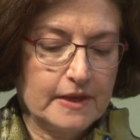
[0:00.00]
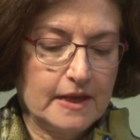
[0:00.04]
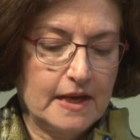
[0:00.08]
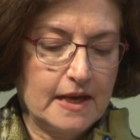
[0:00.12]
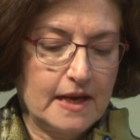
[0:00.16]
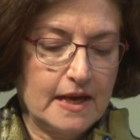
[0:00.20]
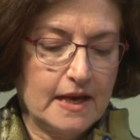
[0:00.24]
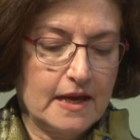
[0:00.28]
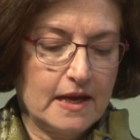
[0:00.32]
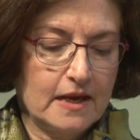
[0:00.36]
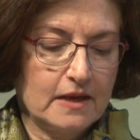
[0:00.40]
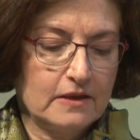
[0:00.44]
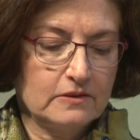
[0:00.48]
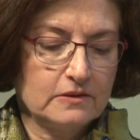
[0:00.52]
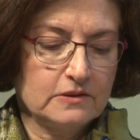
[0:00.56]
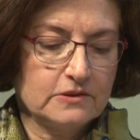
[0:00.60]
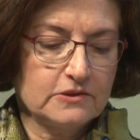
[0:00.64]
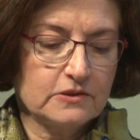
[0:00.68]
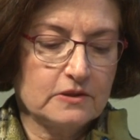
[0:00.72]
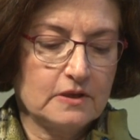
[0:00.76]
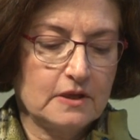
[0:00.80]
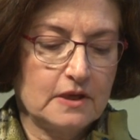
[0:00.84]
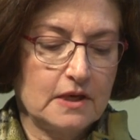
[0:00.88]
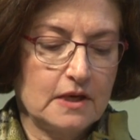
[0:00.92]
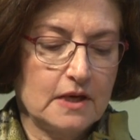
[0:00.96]
and
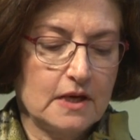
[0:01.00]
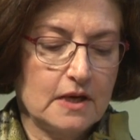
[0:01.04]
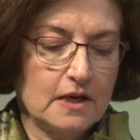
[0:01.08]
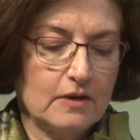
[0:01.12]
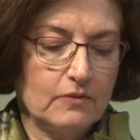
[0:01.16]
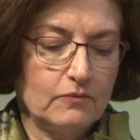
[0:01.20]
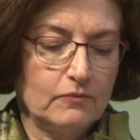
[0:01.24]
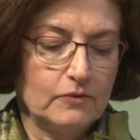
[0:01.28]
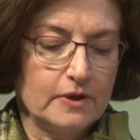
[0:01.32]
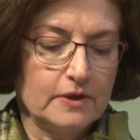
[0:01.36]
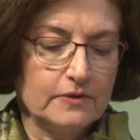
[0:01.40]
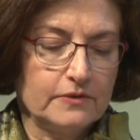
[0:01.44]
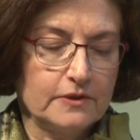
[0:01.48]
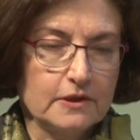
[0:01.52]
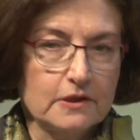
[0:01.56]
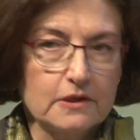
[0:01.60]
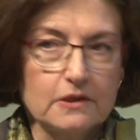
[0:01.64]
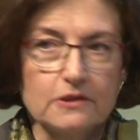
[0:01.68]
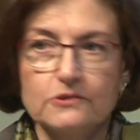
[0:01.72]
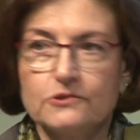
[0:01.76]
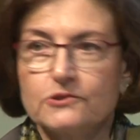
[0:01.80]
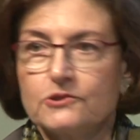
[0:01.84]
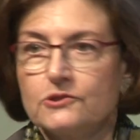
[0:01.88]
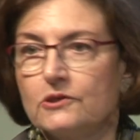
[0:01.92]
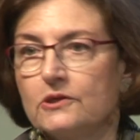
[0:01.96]
uh, with a
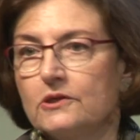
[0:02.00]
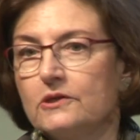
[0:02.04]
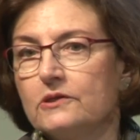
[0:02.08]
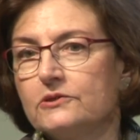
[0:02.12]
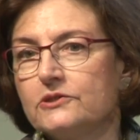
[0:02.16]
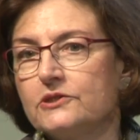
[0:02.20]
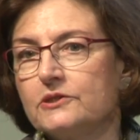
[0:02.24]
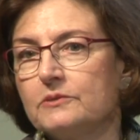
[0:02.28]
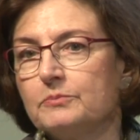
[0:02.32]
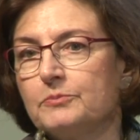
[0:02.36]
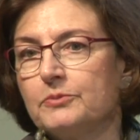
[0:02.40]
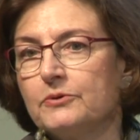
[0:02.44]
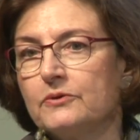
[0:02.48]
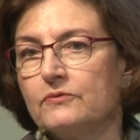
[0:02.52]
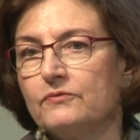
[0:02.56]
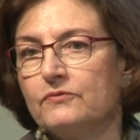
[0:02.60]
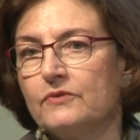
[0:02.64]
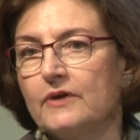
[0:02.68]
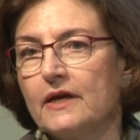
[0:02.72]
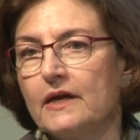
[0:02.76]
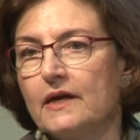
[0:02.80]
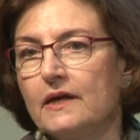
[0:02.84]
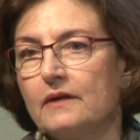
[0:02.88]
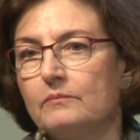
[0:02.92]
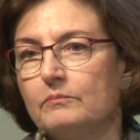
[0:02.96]
concern to
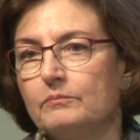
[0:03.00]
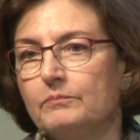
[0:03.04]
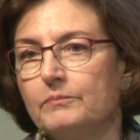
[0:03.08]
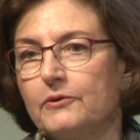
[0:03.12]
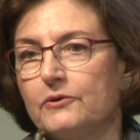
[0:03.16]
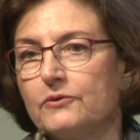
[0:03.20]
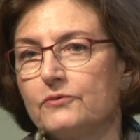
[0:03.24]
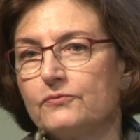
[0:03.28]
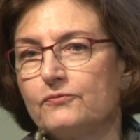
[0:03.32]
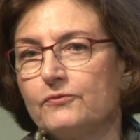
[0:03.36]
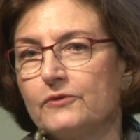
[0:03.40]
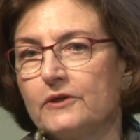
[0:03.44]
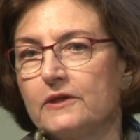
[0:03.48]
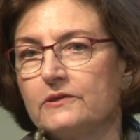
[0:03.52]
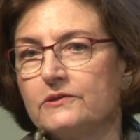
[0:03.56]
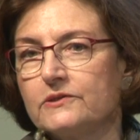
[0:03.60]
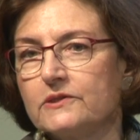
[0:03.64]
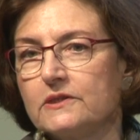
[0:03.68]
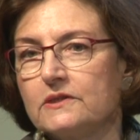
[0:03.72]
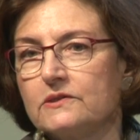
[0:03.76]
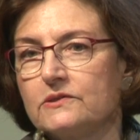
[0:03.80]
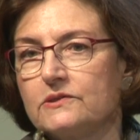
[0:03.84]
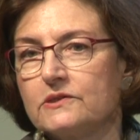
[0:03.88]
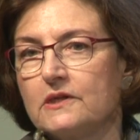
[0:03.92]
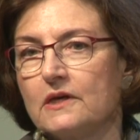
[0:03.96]
prevent both frailty
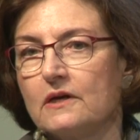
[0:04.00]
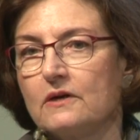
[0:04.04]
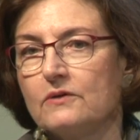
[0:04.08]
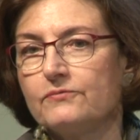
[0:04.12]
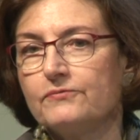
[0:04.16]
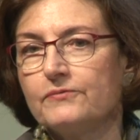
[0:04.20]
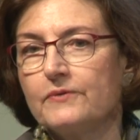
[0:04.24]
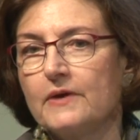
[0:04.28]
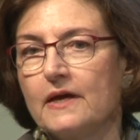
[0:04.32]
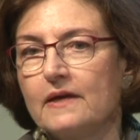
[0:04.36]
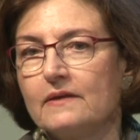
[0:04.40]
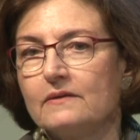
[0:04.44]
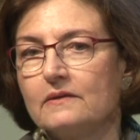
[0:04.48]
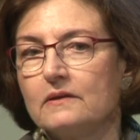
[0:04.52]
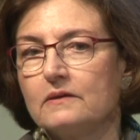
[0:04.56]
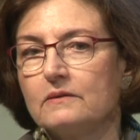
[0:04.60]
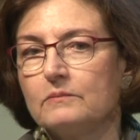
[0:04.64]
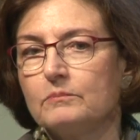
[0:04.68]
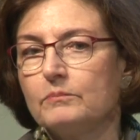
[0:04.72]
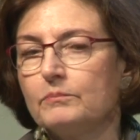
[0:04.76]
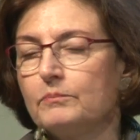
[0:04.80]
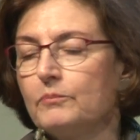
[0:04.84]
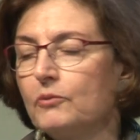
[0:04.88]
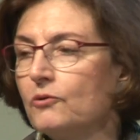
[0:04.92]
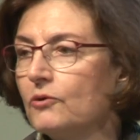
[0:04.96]
itself and the
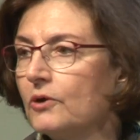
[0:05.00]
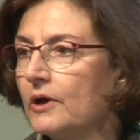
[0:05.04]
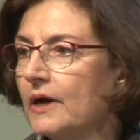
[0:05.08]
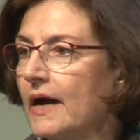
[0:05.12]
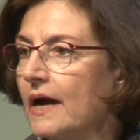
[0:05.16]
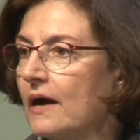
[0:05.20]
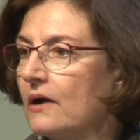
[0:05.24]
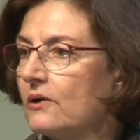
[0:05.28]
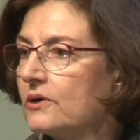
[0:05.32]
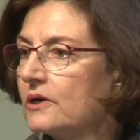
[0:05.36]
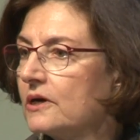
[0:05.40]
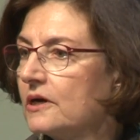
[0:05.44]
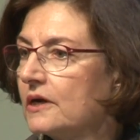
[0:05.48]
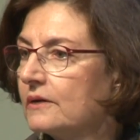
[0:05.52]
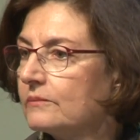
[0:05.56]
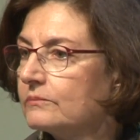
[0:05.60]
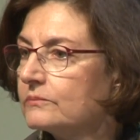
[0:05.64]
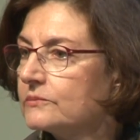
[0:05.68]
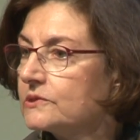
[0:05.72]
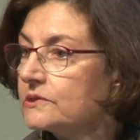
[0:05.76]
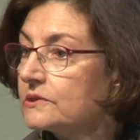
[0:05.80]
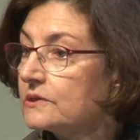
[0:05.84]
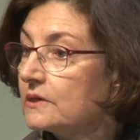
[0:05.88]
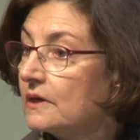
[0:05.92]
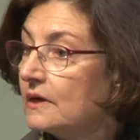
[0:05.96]
poor
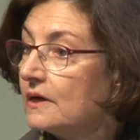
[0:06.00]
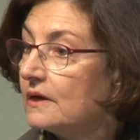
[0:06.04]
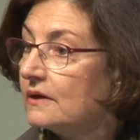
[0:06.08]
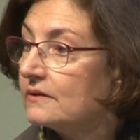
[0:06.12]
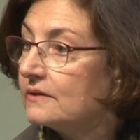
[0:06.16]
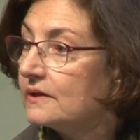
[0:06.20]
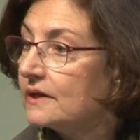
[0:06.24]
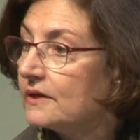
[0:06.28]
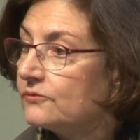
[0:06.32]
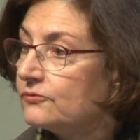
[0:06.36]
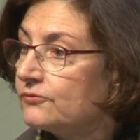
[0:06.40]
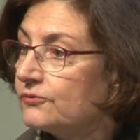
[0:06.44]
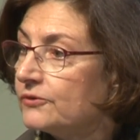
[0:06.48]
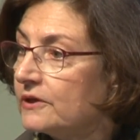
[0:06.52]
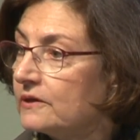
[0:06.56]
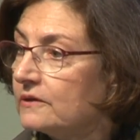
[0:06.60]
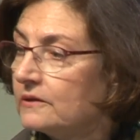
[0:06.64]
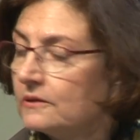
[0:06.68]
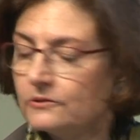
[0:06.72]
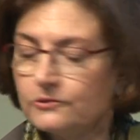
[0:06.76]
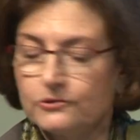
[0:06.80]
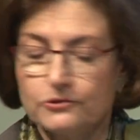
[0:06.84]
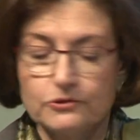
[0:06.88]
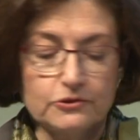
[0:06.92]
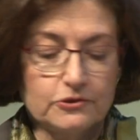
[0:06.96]
outcomes that frail
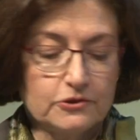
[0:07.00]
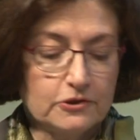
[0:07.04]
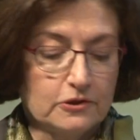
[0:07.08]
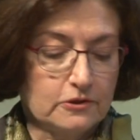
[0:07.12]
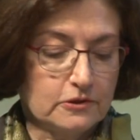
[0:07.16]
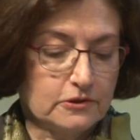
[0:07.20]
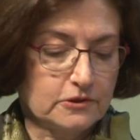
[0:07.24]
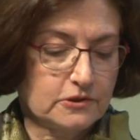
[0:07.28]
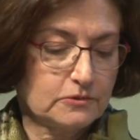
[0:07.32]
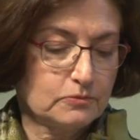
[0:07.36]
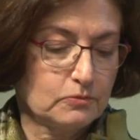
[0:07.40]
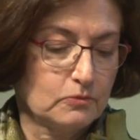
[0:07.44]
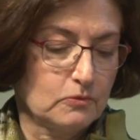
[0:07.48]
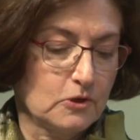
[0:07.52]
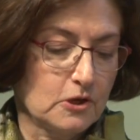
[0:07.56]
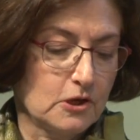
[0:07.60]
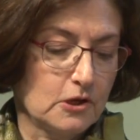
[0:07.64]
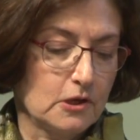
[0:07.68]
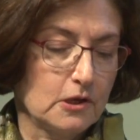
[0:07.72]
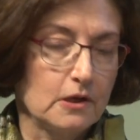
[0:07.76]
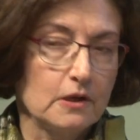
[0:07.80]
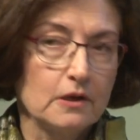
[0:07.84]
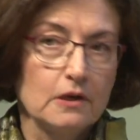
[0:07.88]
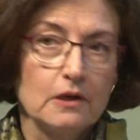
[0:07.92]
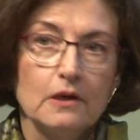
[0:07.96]
older adults
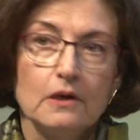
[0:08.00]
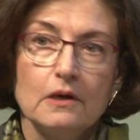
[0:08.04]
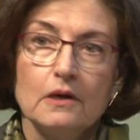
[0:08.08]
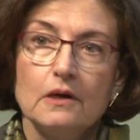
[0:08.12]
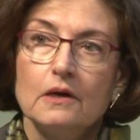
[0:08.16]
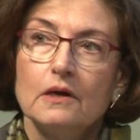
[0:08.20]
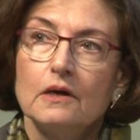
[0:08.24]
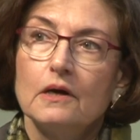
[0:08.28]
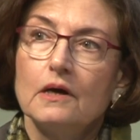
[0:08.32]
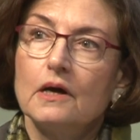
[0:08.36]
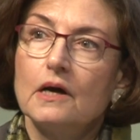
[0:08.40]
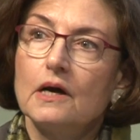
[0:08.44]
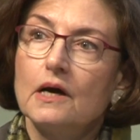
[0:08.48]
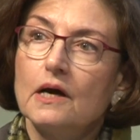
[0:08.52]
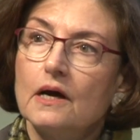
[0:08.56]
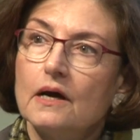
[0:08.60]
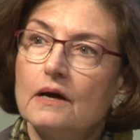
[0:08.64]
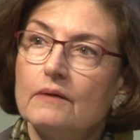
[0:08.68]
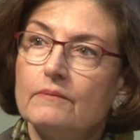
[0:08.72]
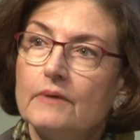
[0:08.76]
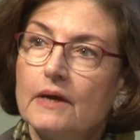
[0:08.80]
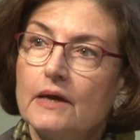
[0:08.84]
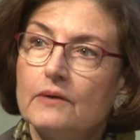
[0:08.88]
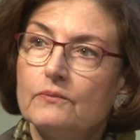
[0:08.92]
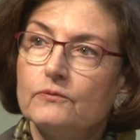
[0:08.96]
were uh,
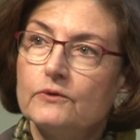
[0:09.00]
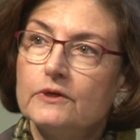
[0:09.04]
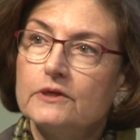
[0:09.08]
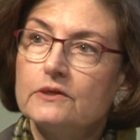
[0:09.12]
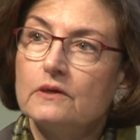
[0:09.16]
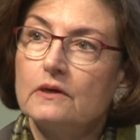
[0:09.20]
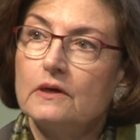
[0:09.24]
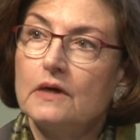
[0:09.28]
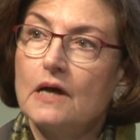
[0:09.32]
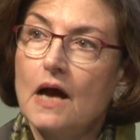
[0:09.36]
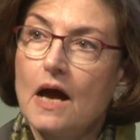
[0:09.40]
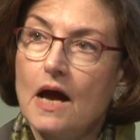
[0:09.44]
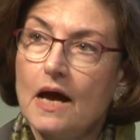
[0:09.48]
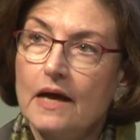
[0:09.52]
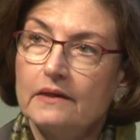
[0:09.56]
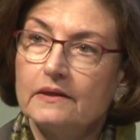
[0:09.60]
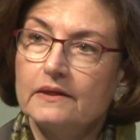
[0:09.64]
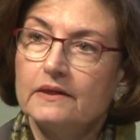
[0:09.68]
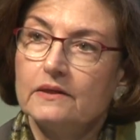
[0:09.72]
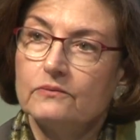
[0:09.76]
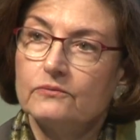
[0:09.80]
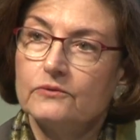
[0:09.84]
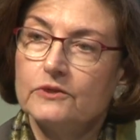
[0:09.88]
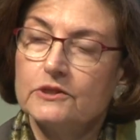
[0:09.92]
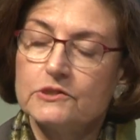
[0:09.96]
at highly
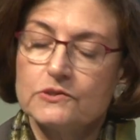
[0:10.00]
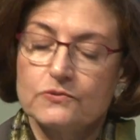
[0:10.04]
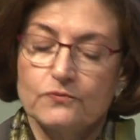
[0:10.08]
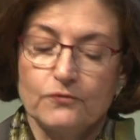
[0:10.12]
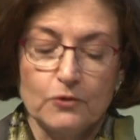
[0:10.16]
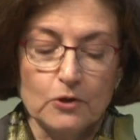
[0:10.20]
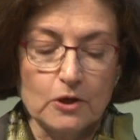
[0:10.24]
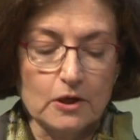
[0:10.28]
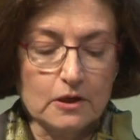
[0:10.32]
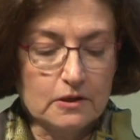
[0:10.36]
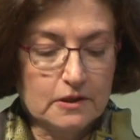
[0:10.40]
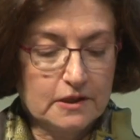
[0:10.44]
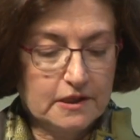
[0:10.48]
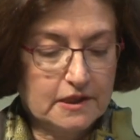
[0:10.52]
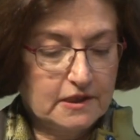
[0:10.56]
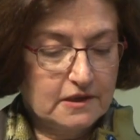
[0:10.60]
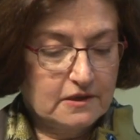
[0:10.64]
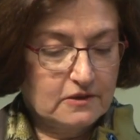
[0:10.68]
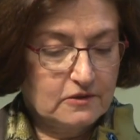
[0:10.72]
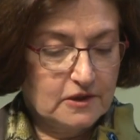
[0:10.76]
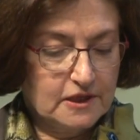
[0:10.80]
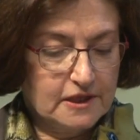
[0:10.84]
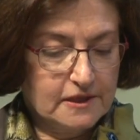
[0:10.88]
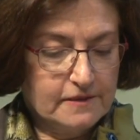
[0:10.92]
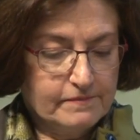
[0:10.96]
at risk for
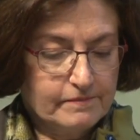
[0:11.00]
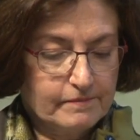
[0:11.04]
clinically.